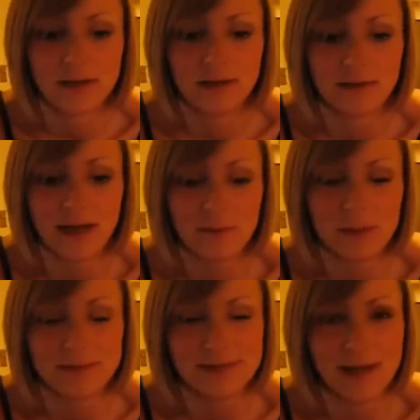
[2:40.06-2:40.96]
and I'll
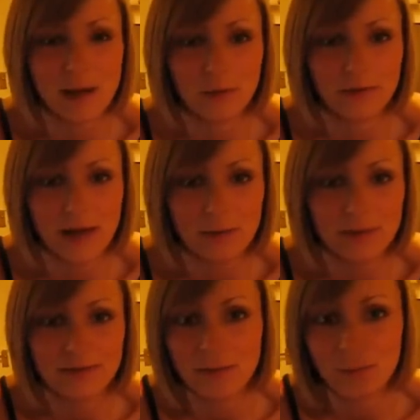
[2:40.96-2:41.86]
be missing out on
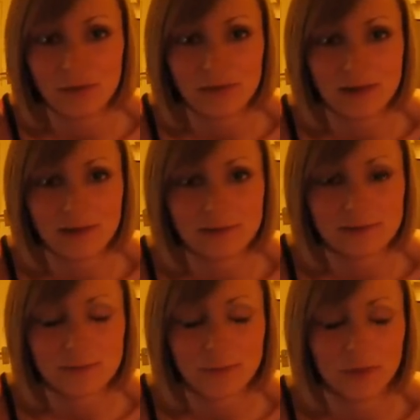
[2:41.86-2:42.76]
helping them with
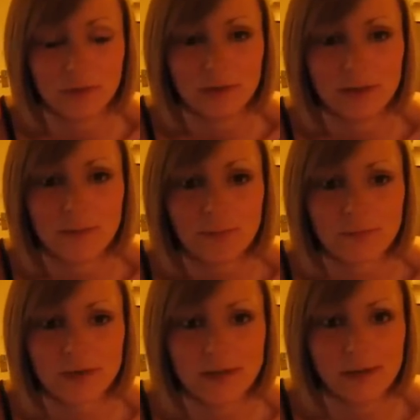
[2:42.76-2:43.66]
things. But,
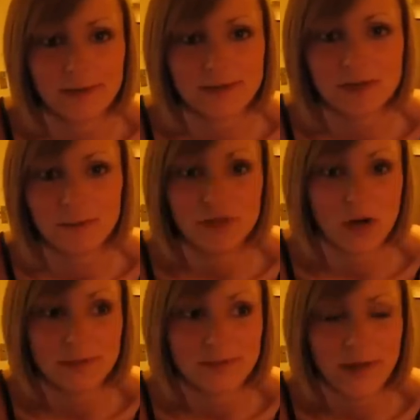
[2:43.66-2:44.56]
you know, that's your
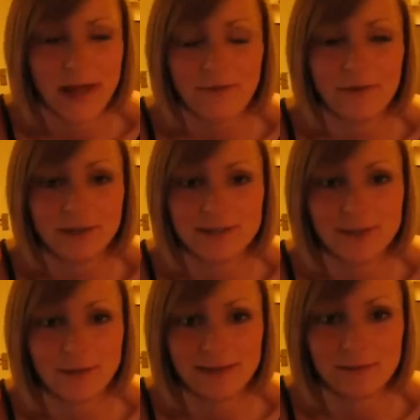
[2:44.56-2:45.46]
job as a parent. You
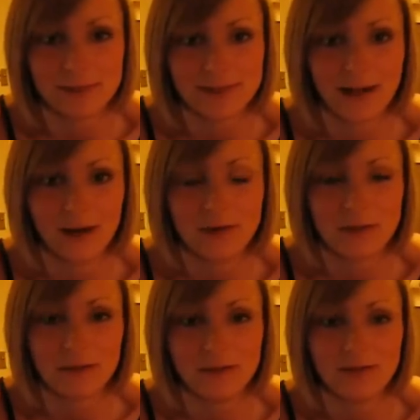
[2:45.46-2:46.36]
don't let them miss out. You
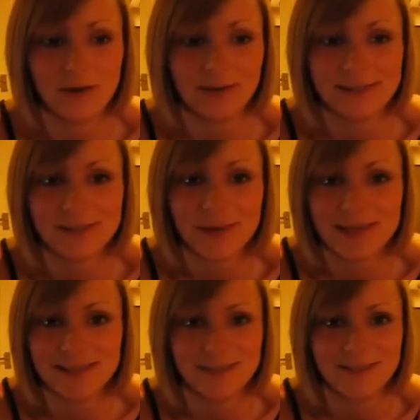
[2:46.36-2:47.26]
throw your all into it
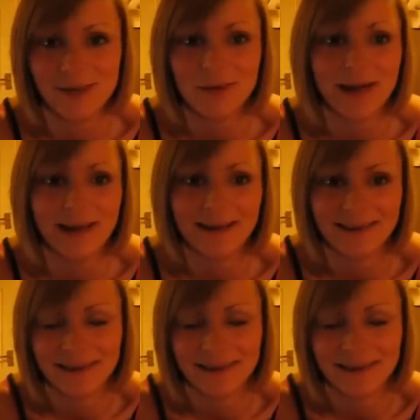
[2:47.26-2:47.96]
and you do it.